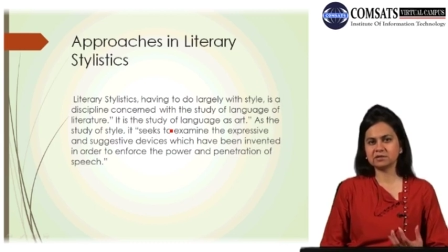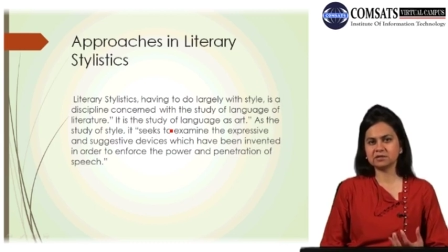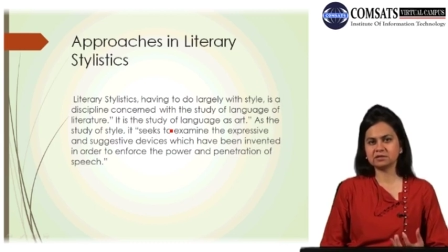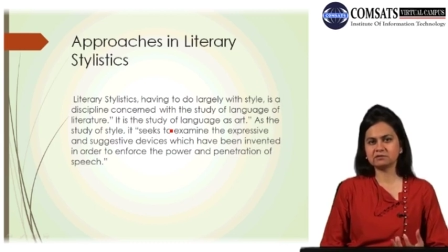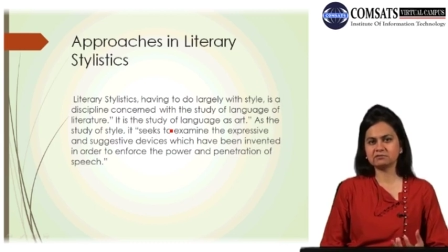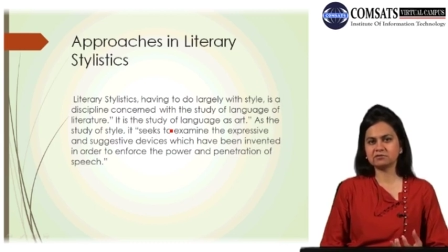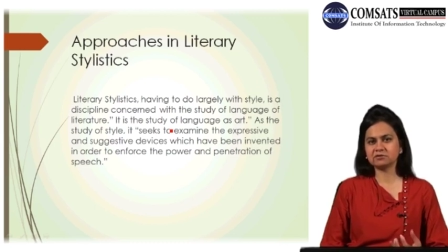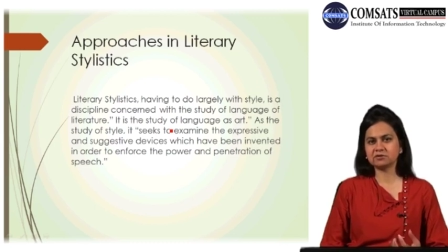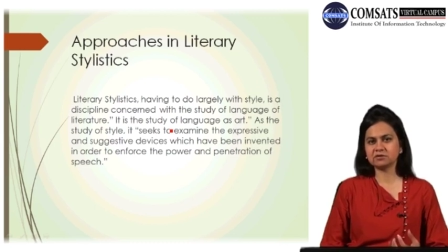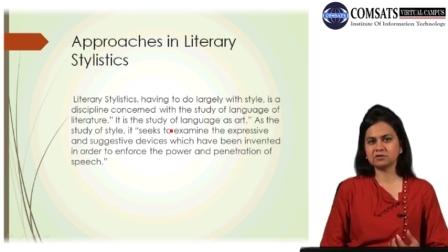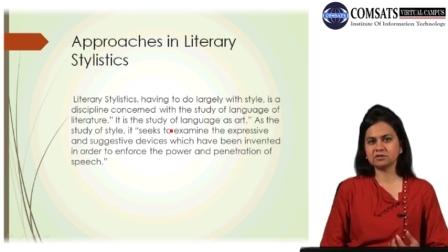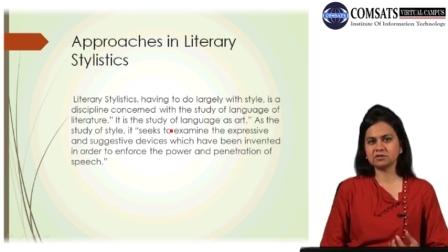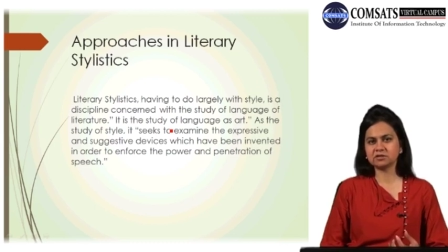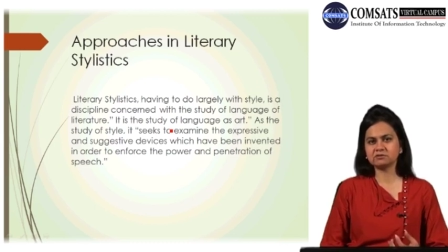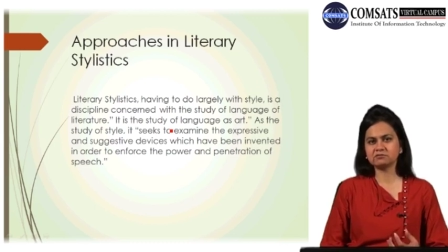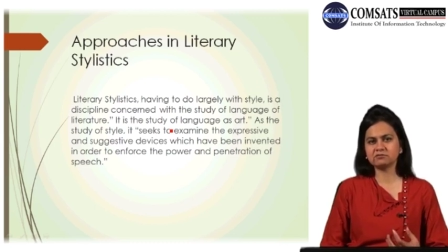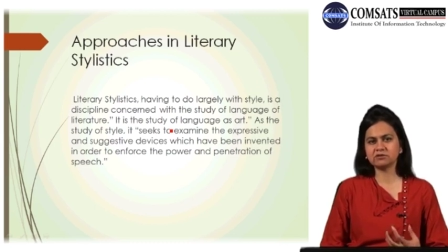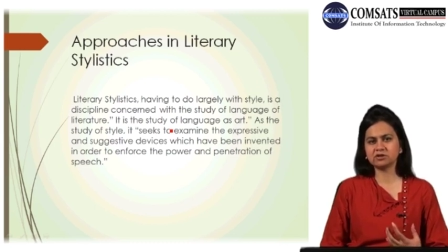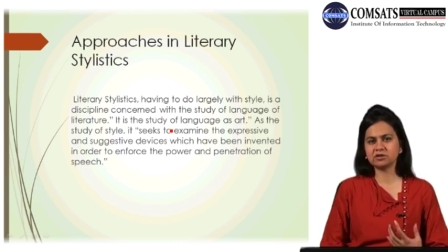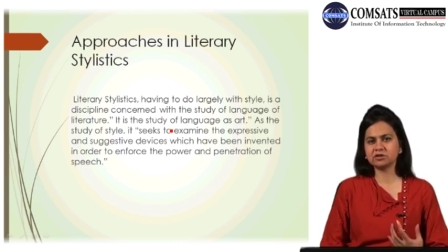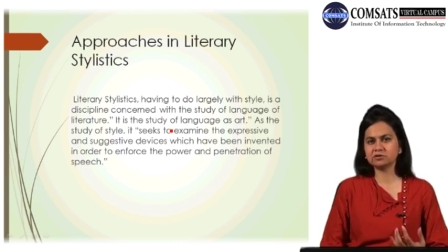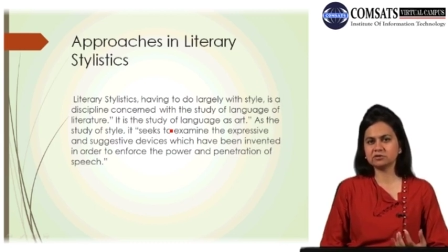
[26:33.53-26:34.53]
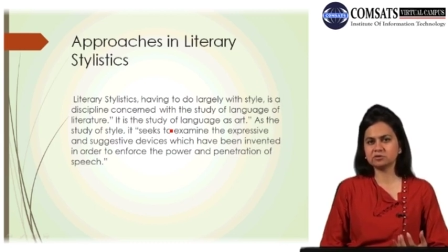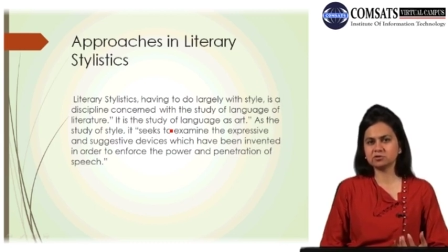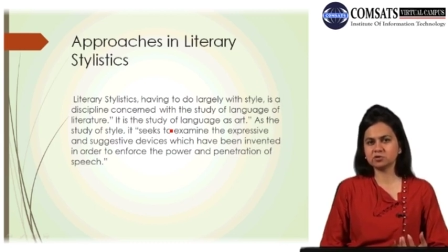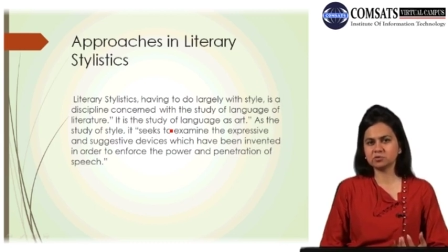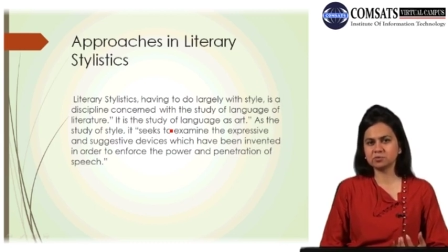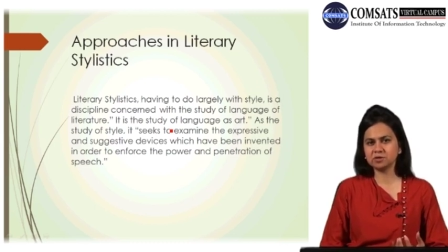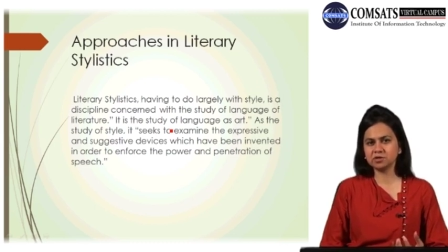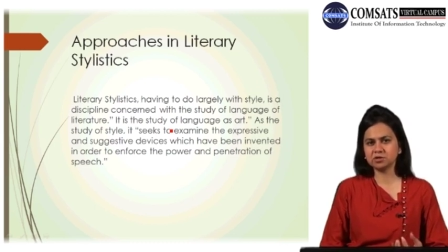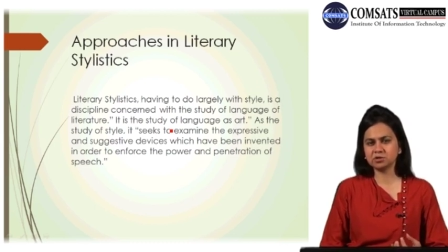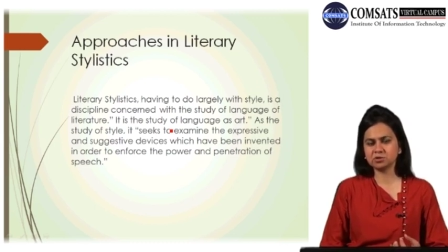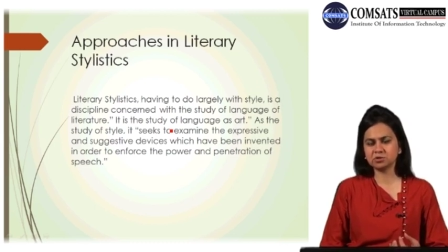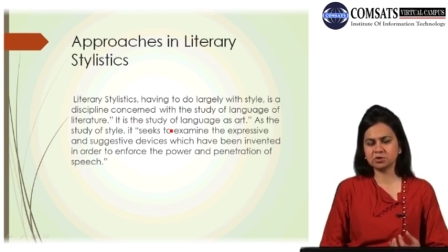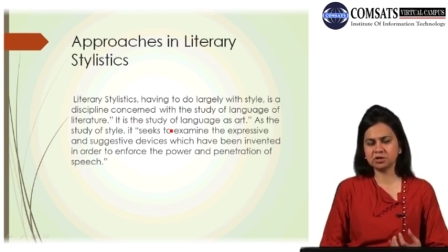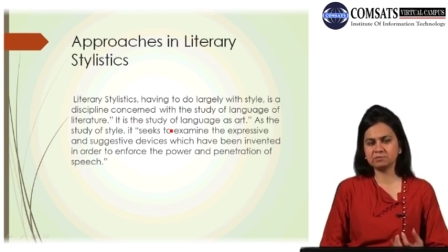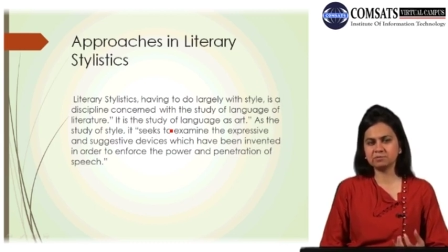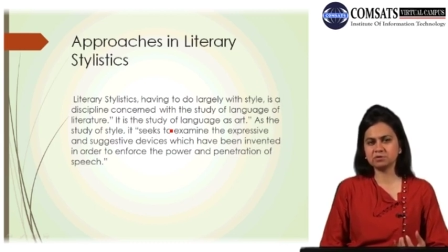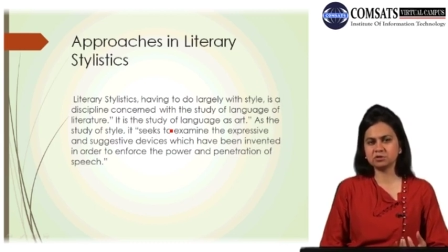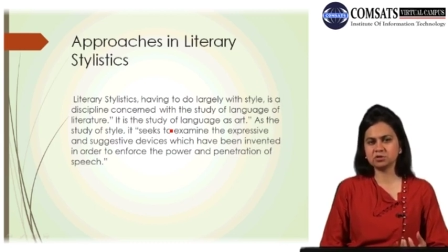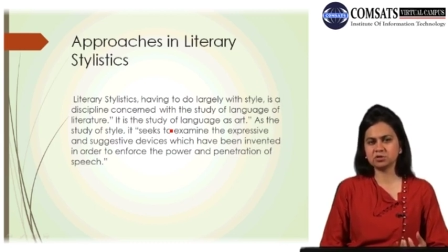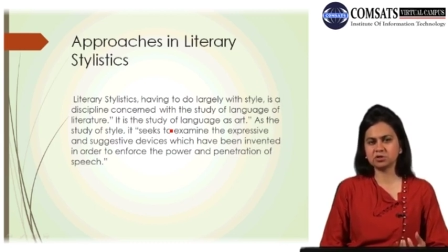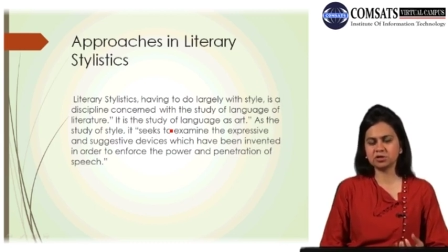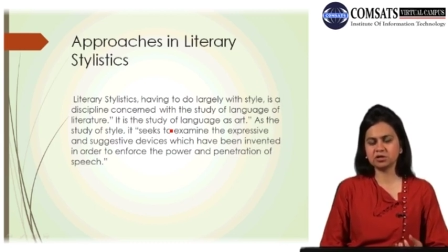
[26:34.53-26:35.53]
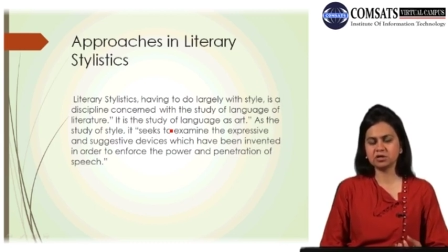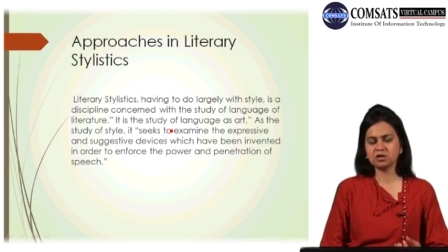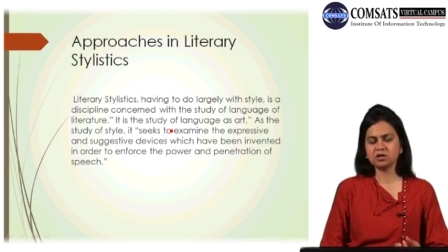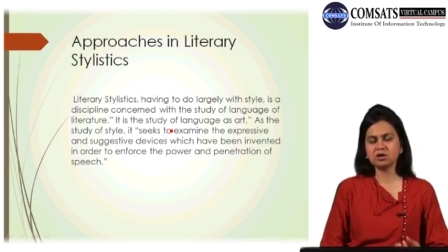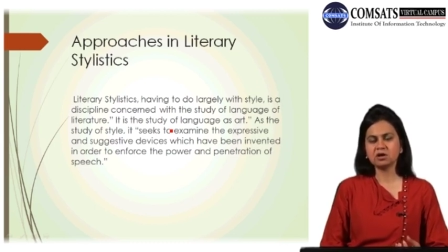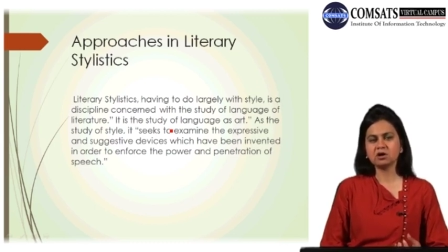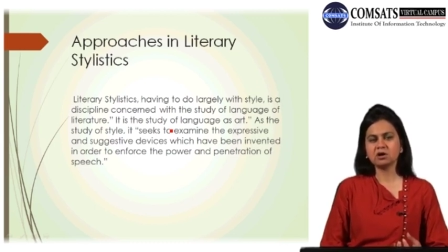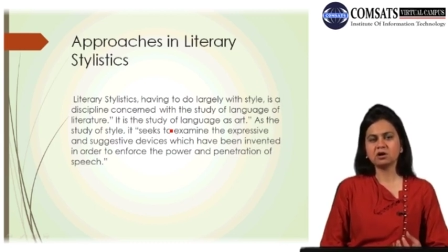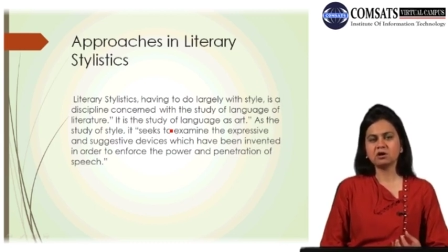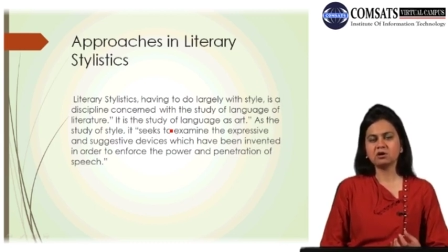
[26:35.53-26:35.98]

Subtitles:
metaphors, and figures of speech or imagery,